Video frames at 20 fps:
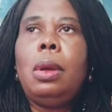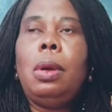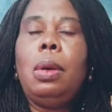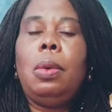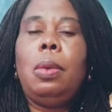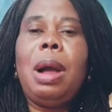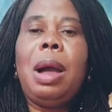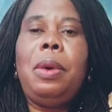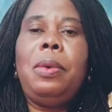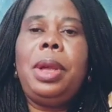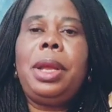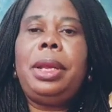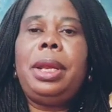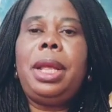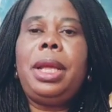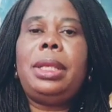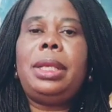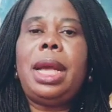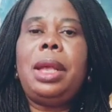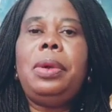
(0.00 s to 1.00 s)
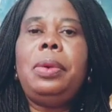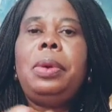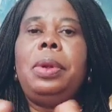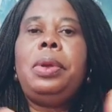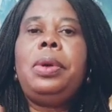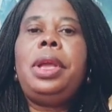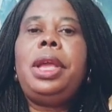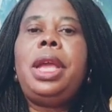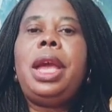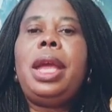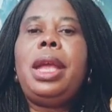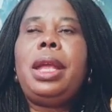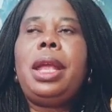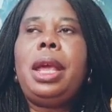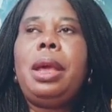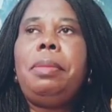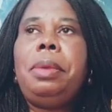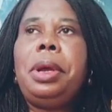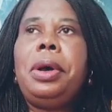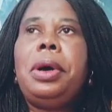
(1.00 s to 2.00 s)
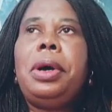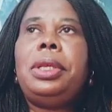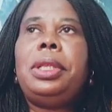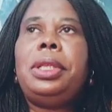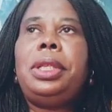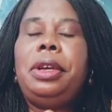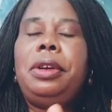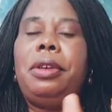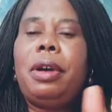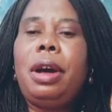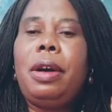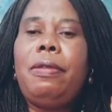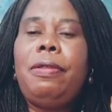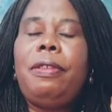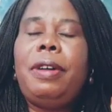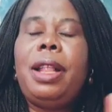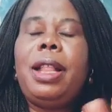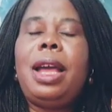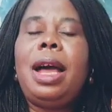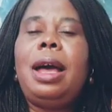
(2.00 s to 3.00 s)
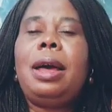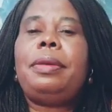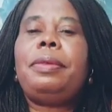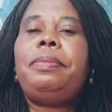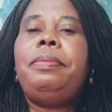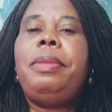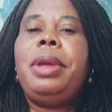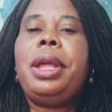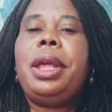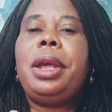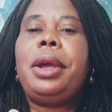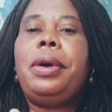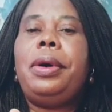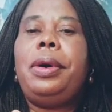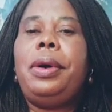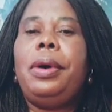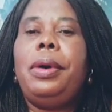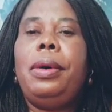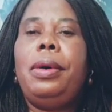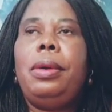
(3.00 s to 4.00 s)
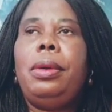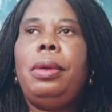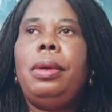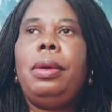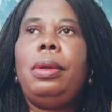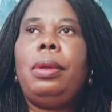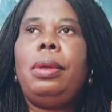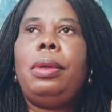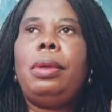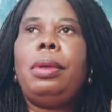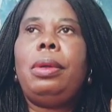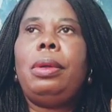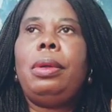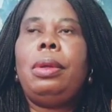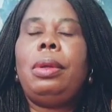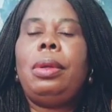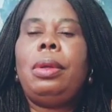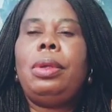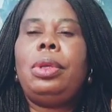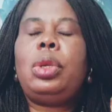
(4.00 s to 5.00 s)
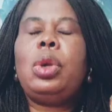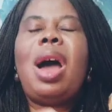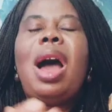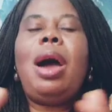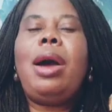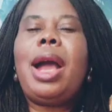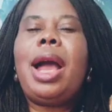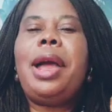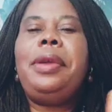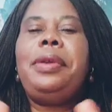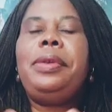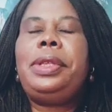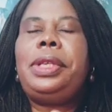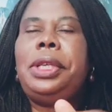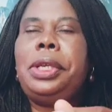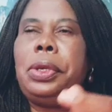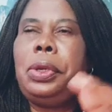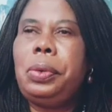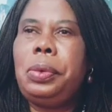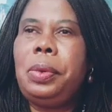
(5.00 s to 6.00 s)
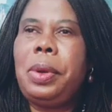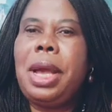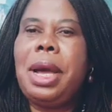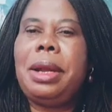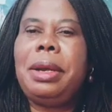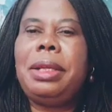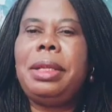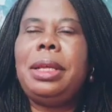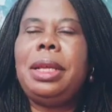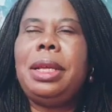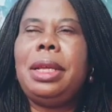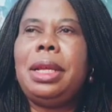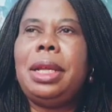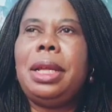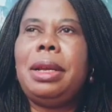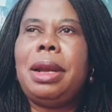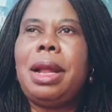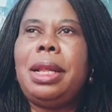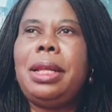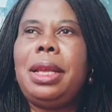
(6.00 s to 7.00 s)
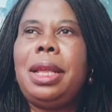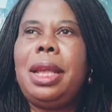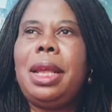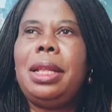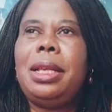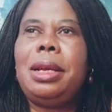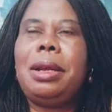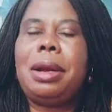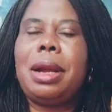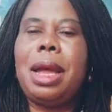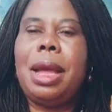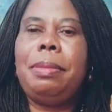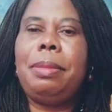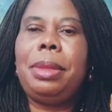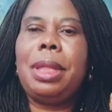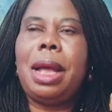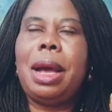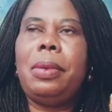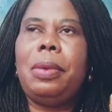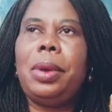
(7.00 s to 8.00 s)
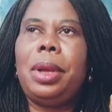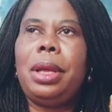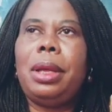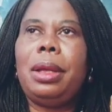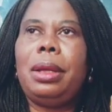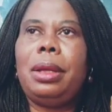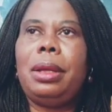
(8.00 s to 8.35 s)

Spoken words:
1 week later you will not hear again because the godfather make a call. So how can you think you will eradicate crime that way?